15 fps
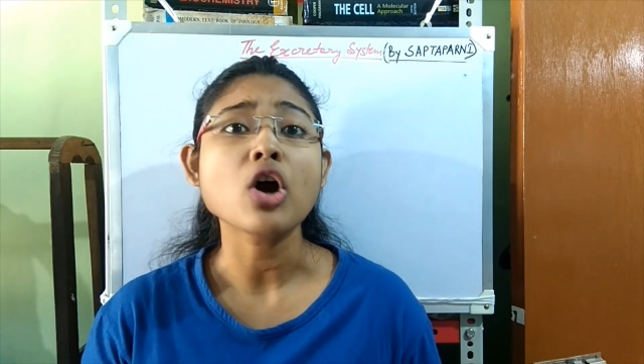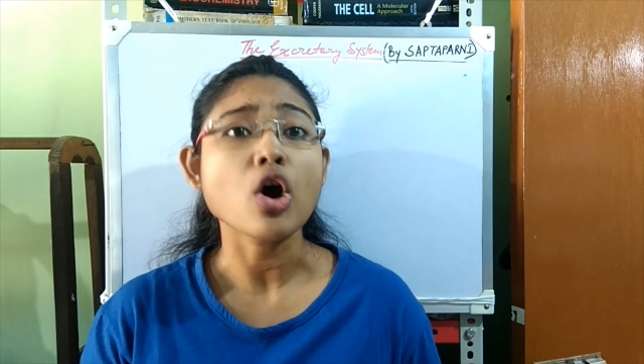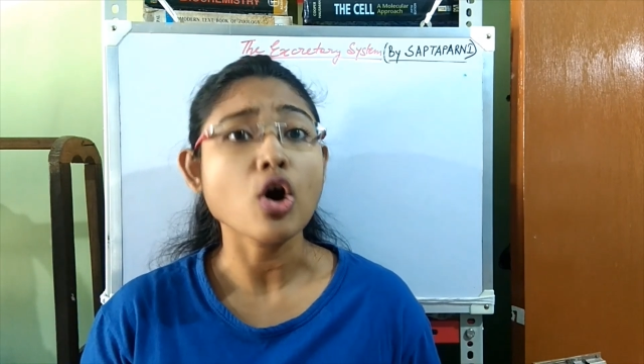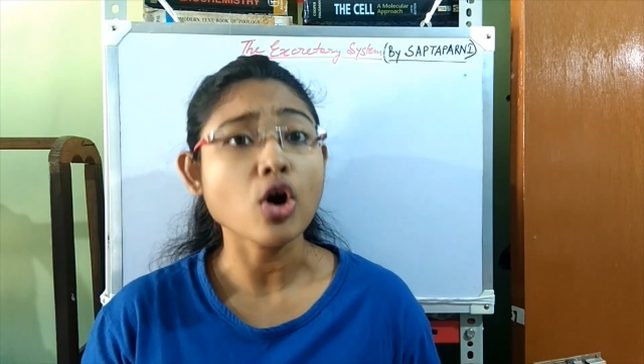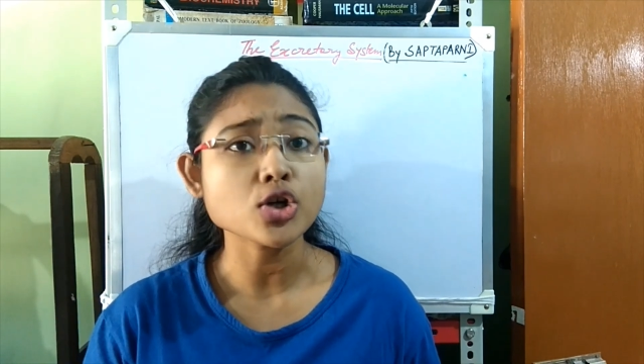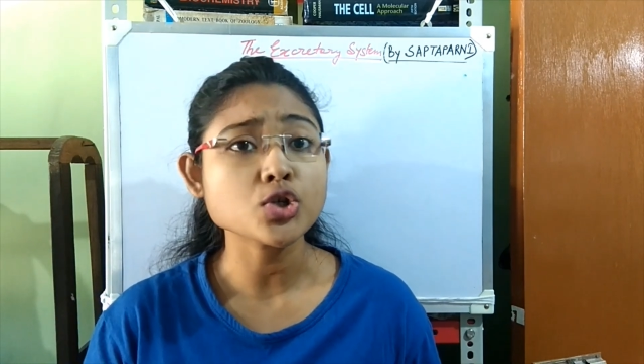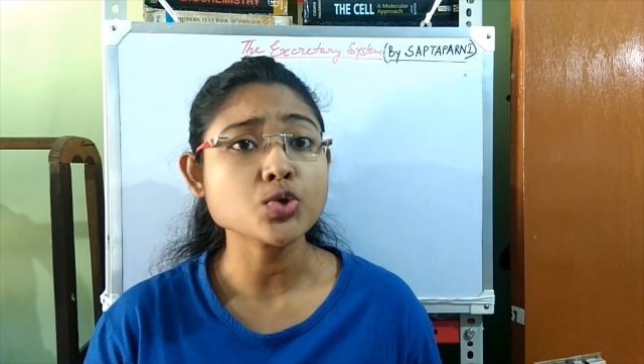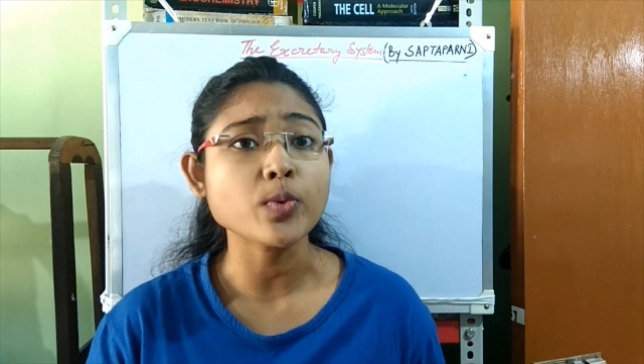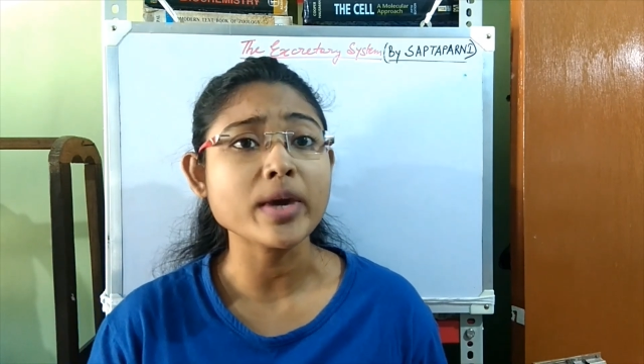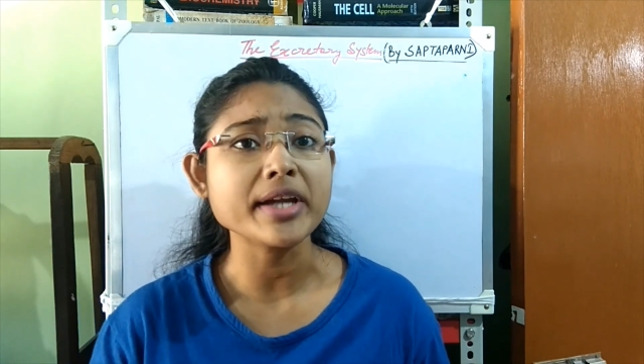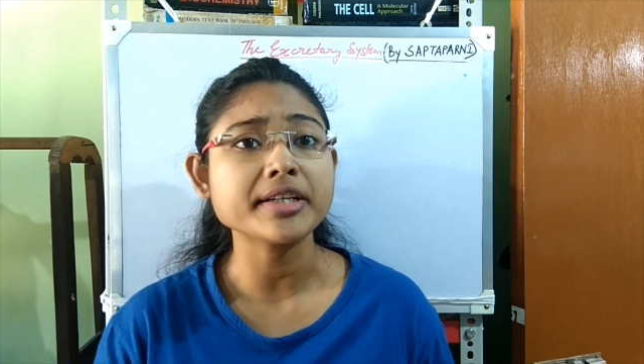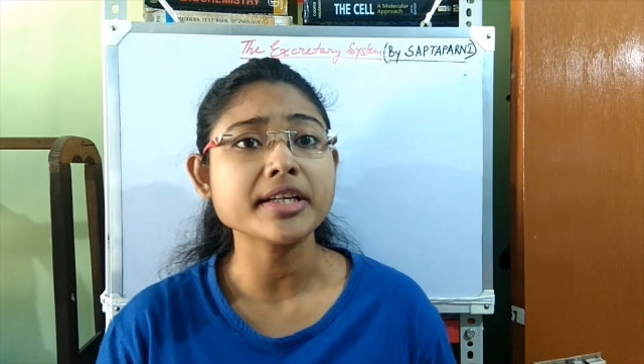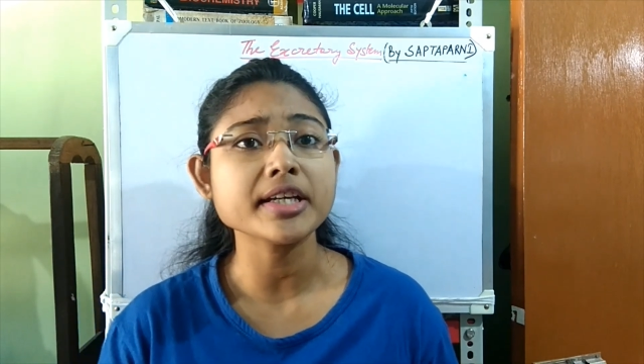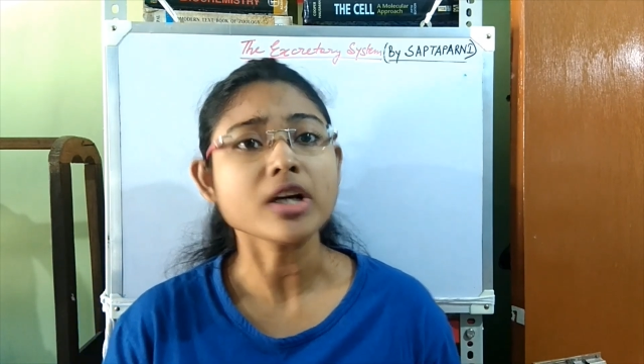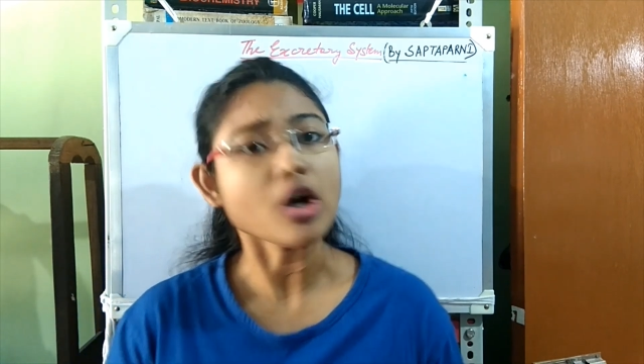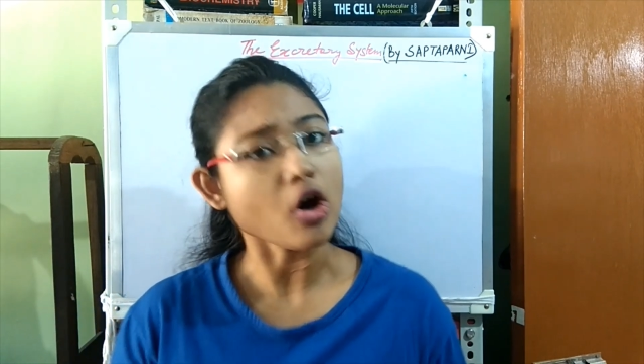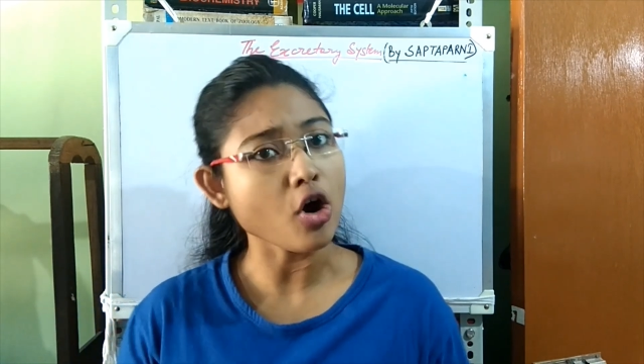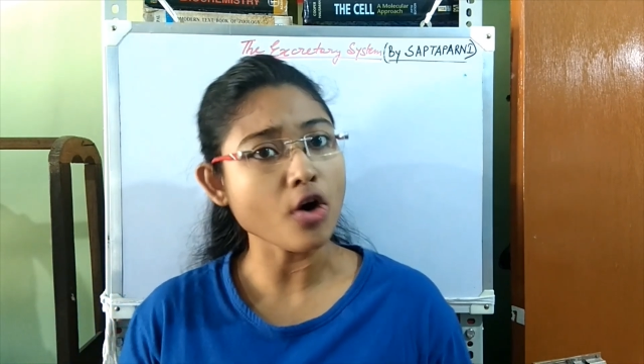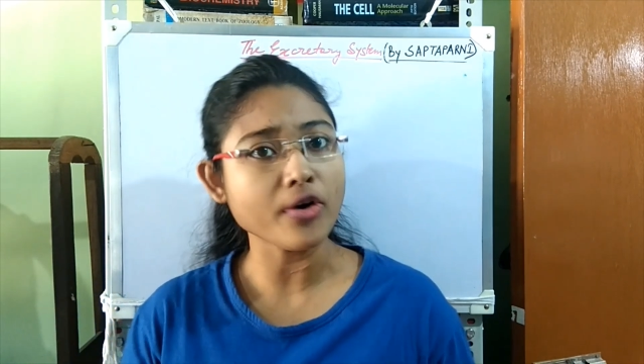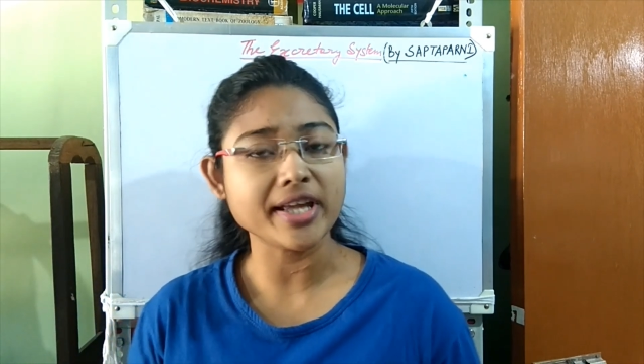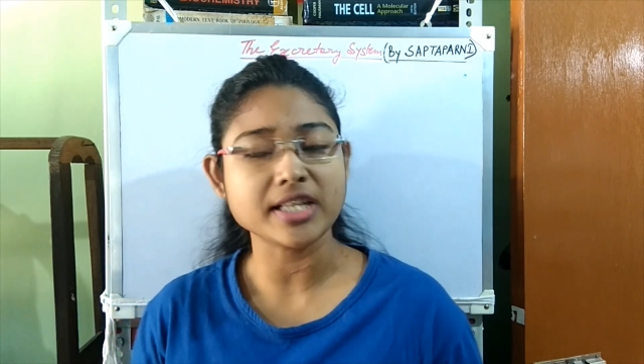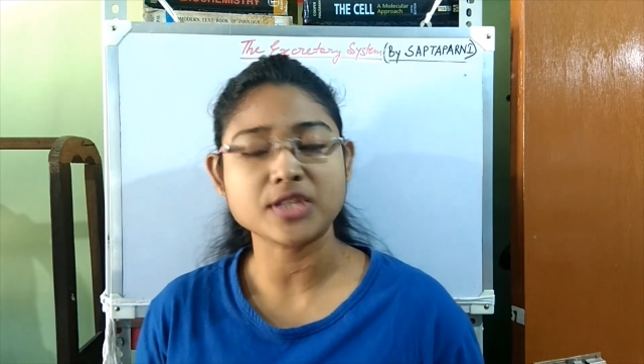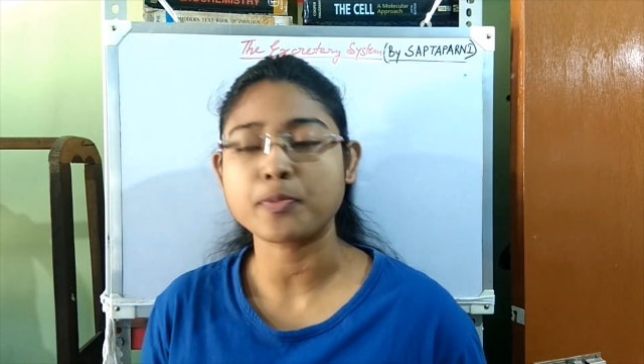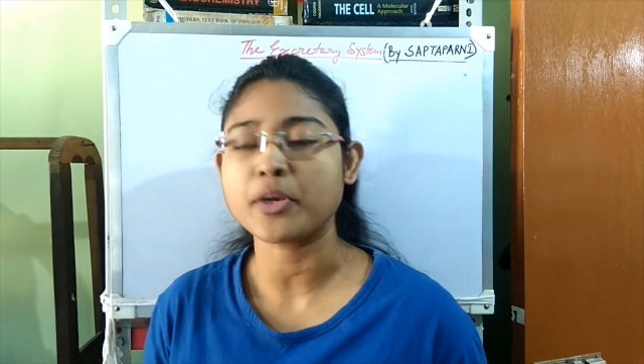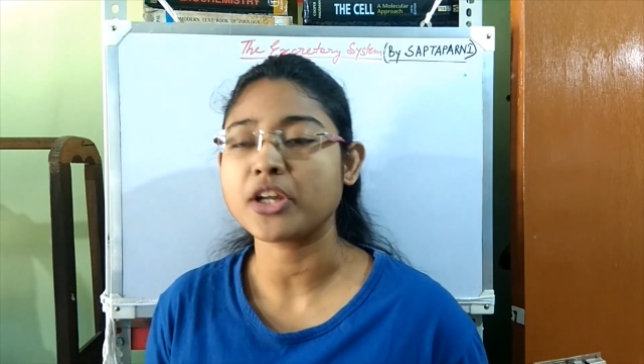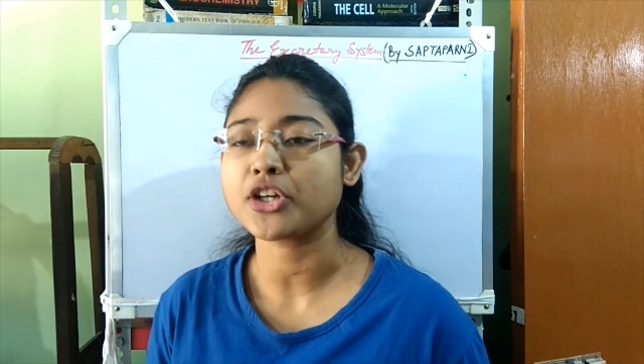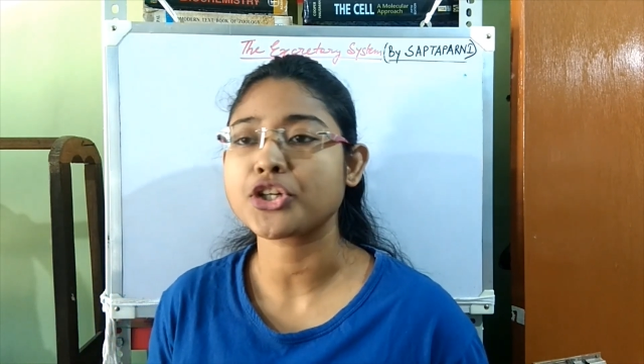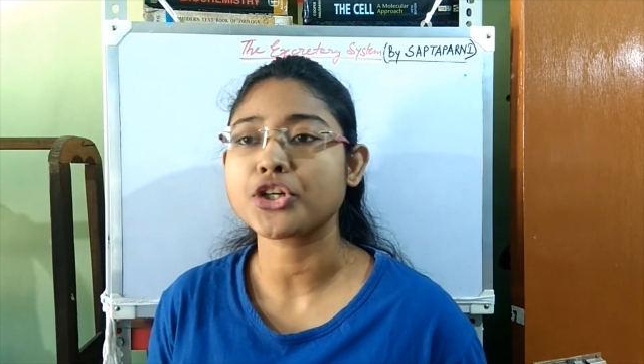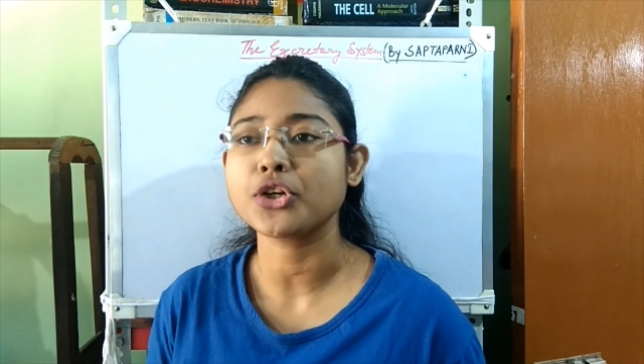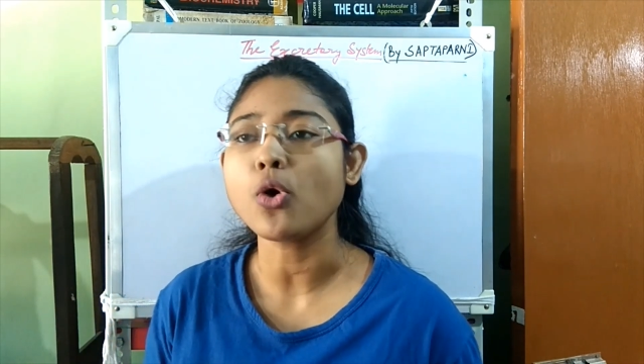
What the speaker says: or sweating or respiration.